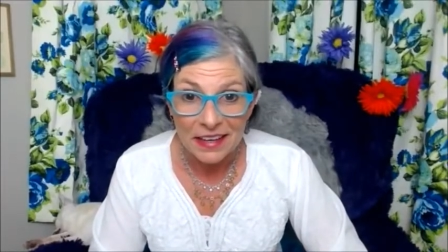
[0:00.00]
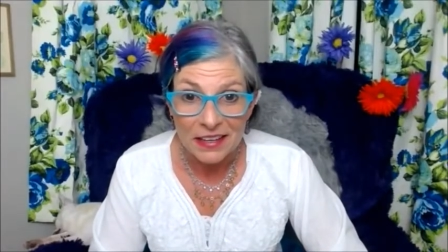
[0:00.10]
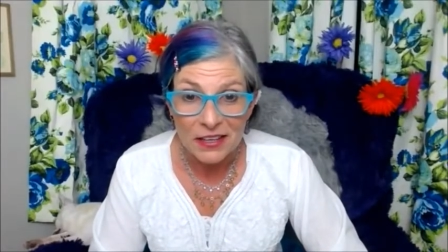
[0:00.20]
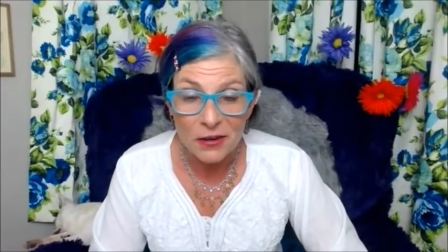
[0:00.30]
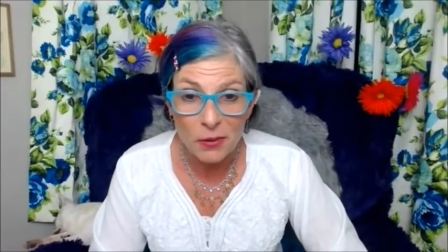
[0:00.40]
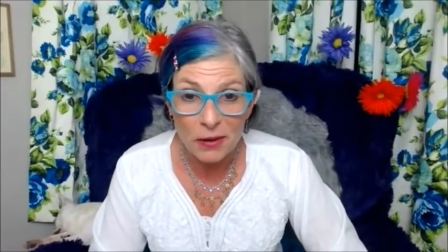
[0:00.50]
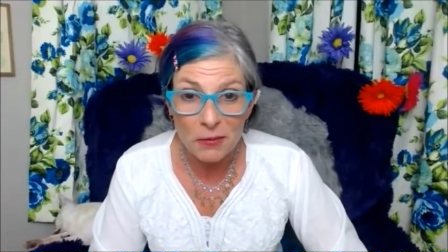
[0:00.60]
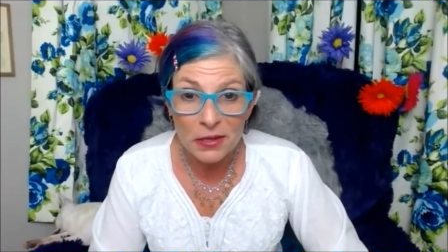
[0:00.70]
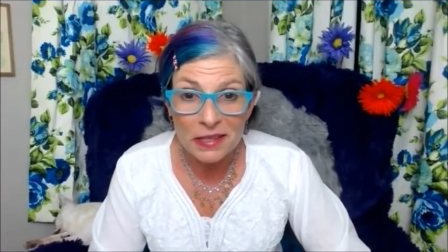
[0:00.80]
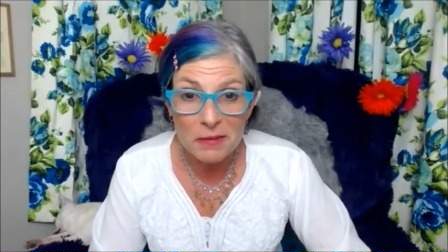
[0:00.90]
you know, I
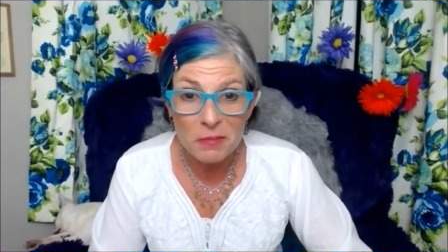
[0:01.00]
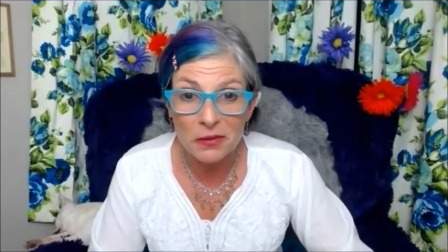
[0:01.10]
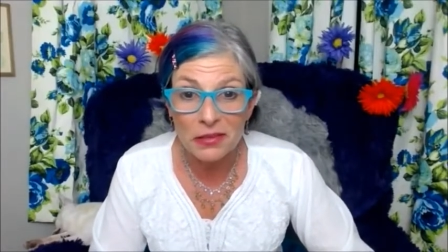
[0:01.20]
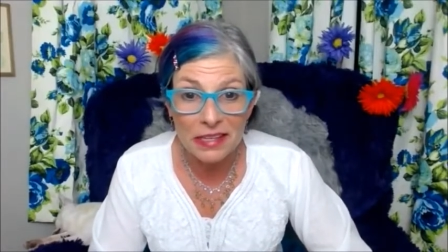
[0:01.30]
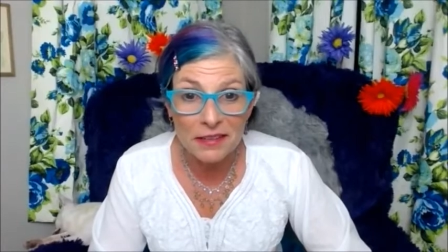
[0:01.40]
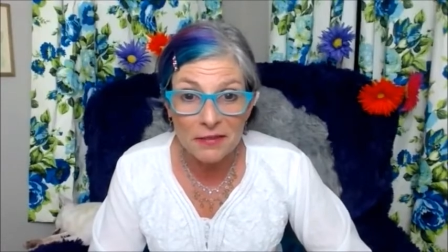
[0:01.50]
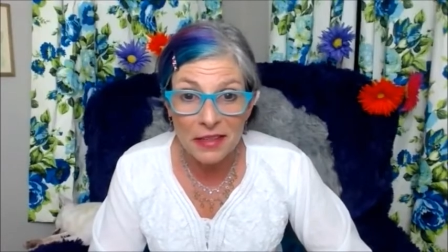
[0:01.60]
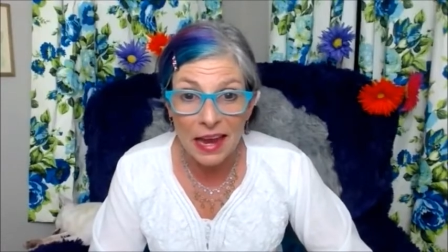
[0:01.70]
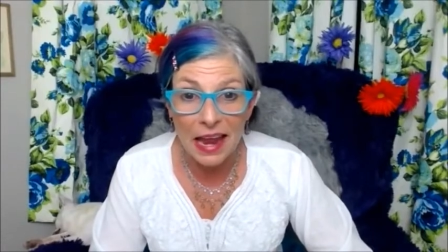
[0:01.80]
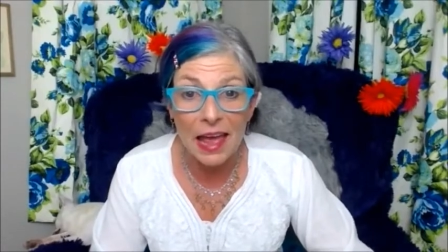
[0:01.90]
really believe
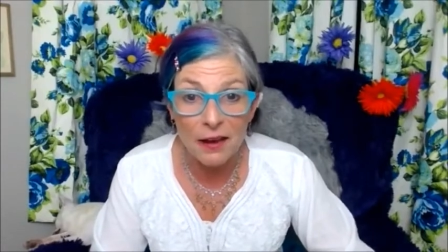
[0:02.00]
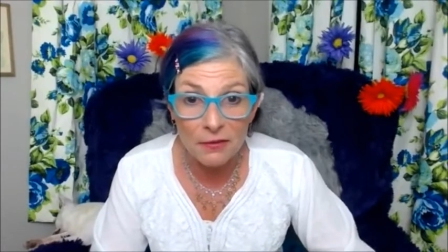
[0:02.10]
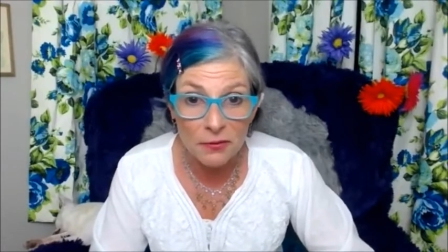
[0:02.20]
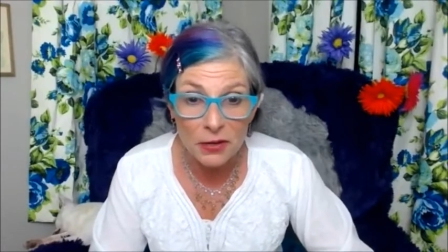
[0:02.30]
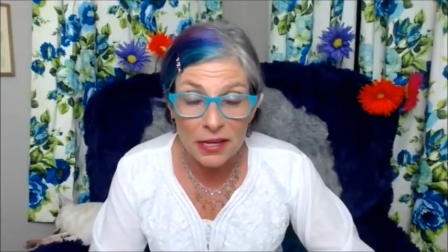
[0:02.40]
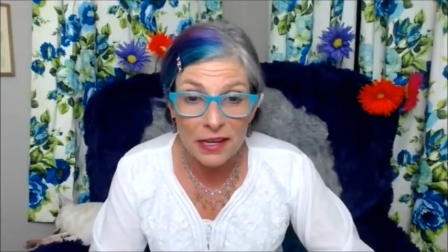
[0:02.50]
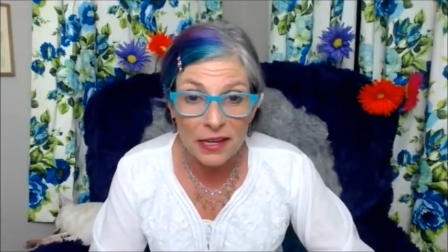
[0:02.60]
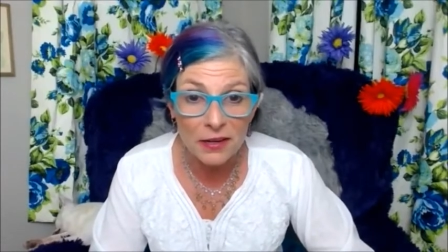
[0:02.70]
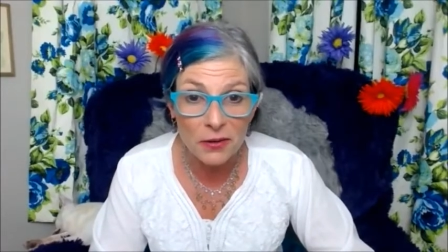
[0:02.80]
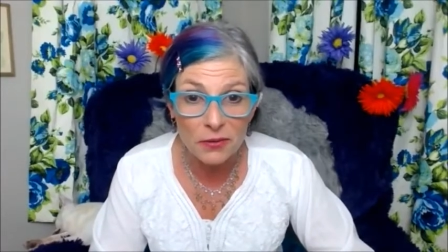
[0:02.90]
that
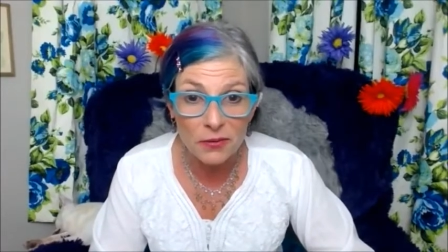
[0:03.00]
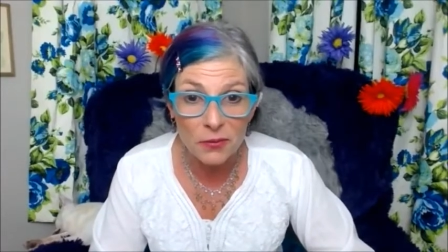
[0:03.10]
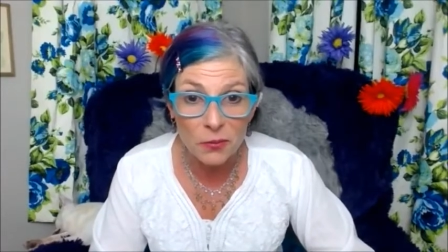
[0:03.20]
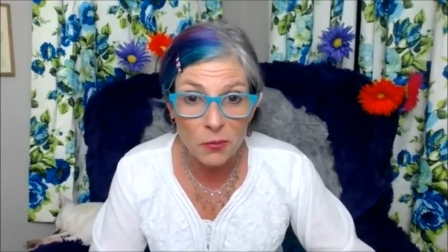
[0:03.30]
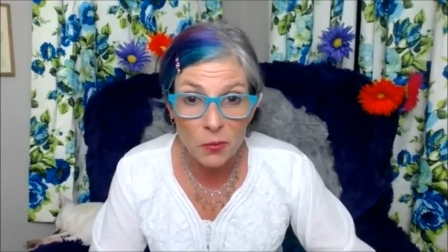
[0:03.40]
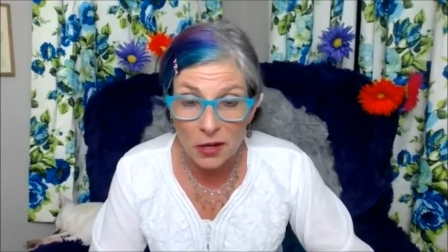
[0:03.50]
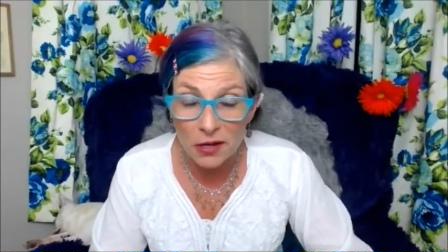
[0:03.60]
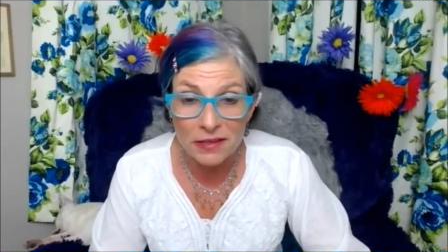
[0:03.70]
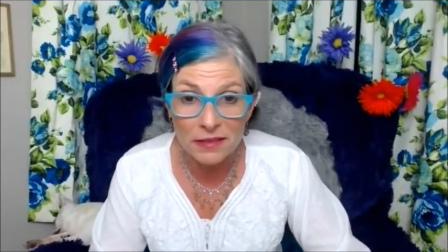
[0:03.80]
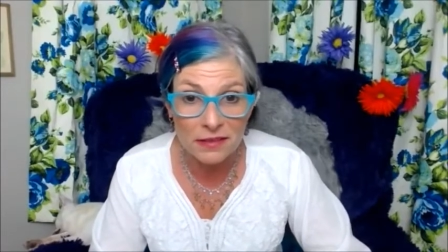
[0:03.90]
every
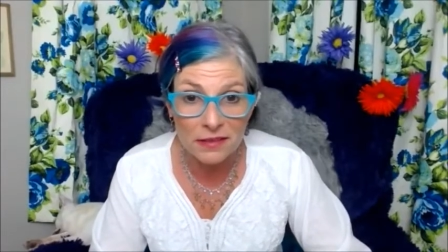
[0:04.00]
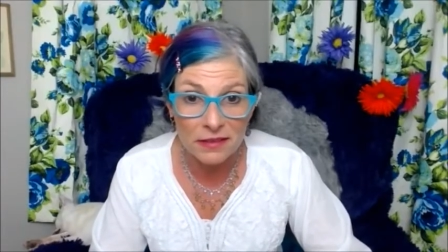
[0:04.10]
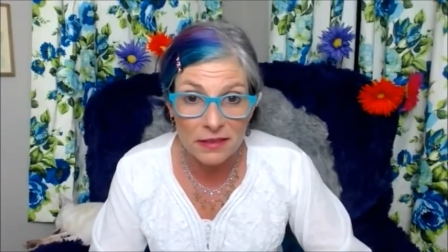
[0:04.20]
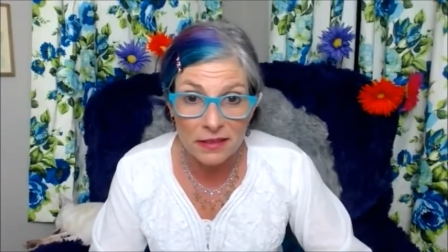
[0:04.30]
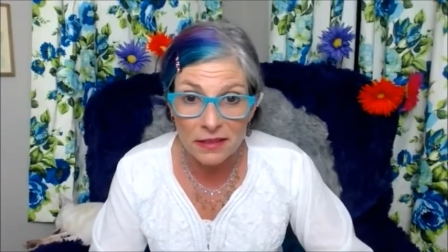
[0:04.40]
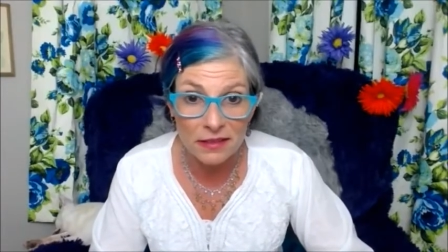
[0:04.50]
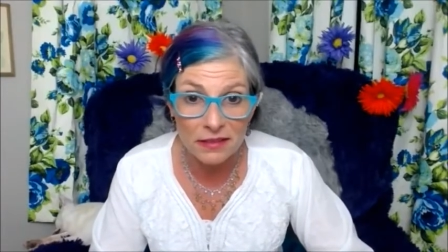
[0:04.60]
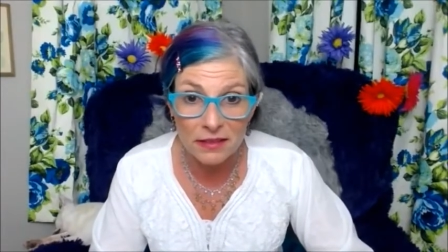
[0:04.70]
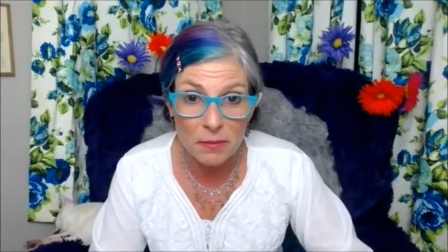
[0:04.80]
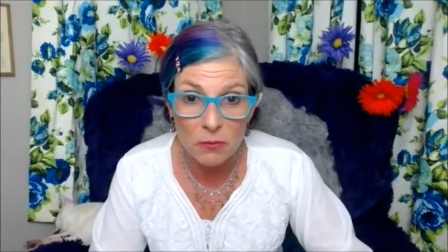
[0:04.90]
one,
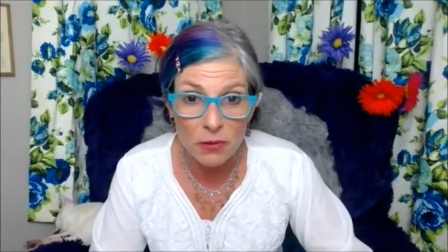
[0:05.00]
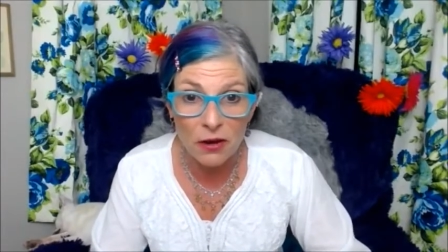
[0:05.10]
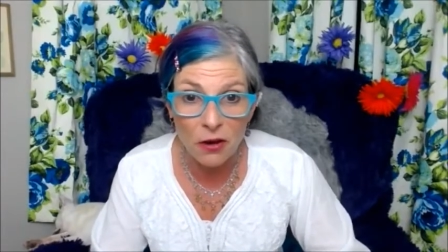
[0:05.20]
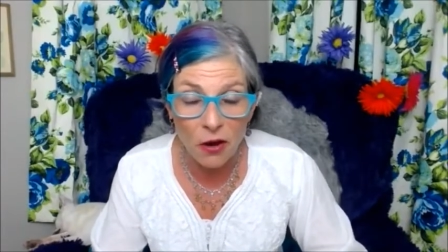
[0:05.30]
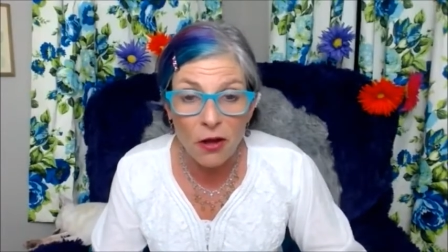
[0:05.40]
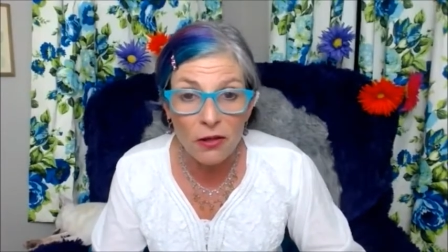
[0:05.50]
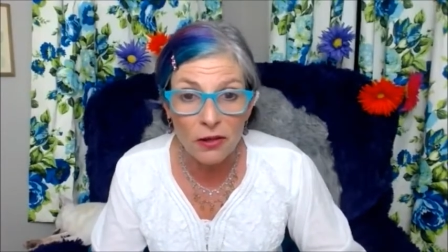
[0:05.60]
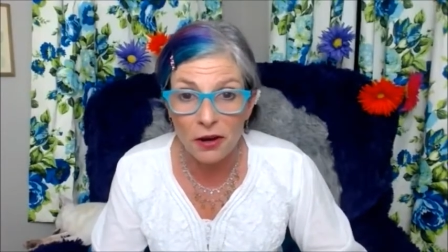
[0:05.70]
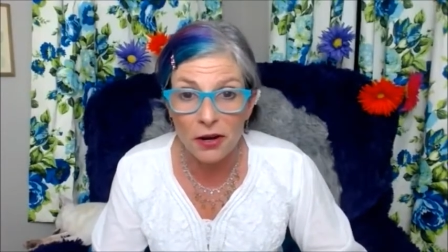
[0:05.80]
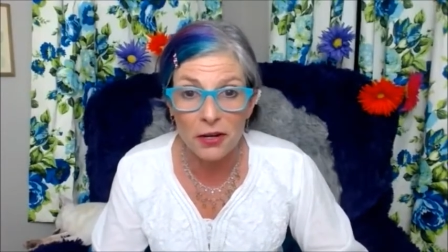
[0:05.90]
I mean, we all
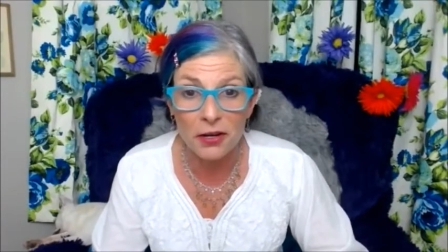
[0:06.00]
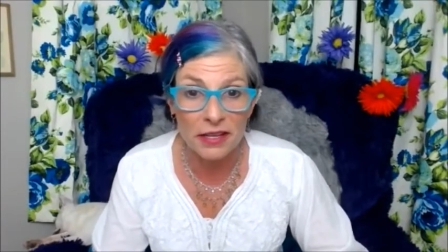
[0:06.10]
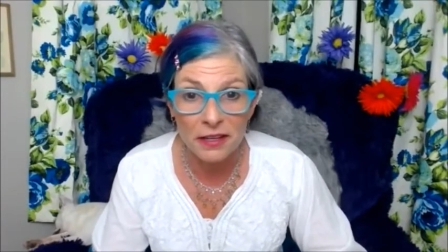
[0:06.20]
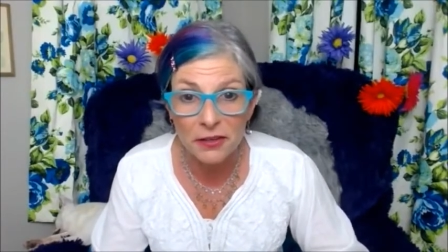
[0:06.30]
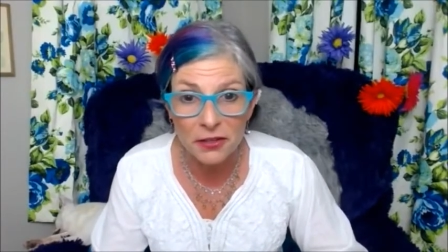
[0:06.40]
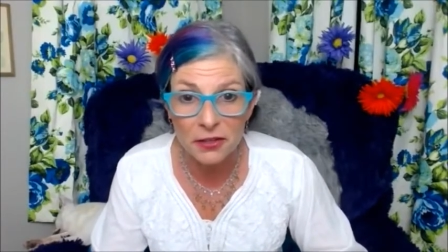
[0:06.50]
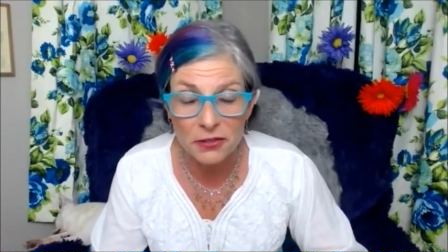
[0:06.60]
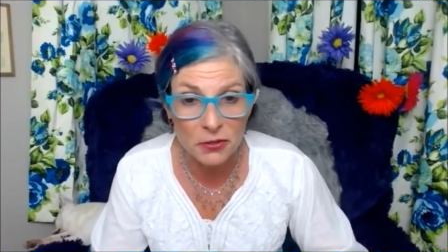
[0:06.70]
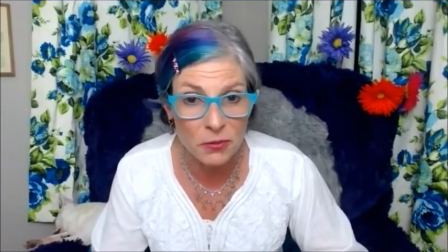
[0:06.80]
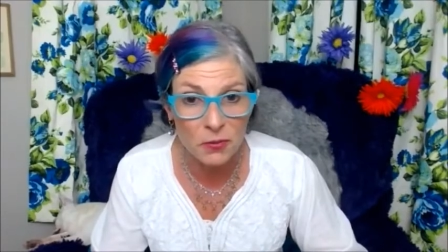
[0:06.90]
are here
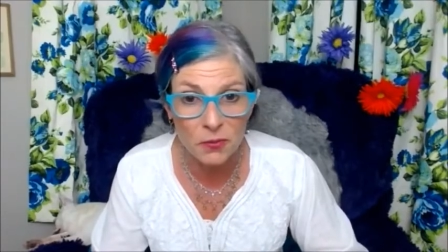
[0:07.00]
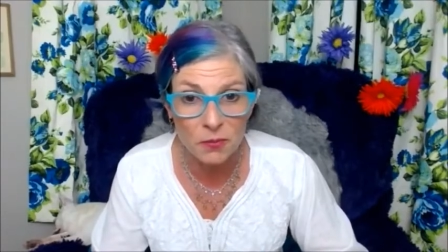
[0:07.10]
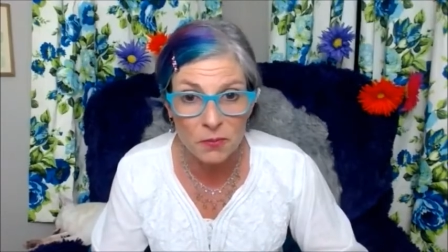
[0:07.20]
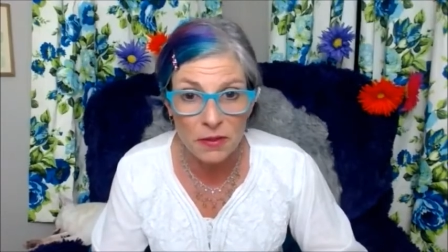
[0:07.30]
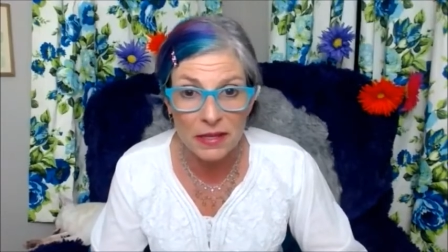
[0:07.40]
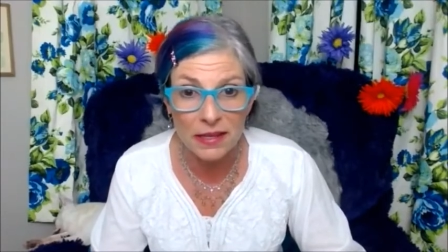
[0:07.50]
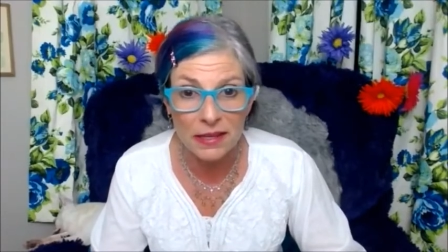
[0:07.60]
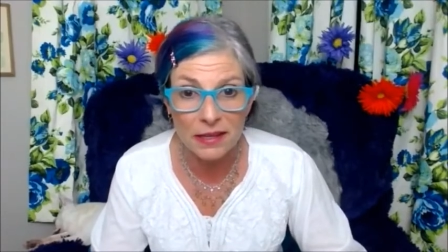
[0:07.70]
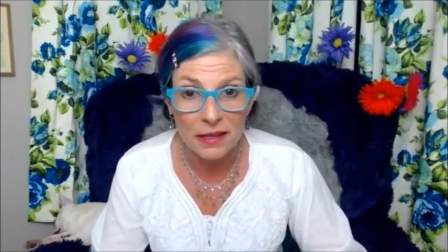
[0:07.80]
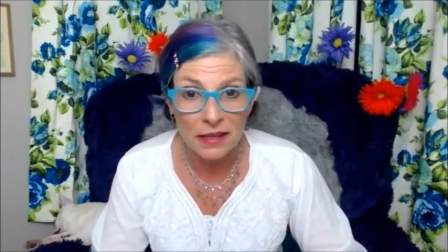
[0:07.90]
to be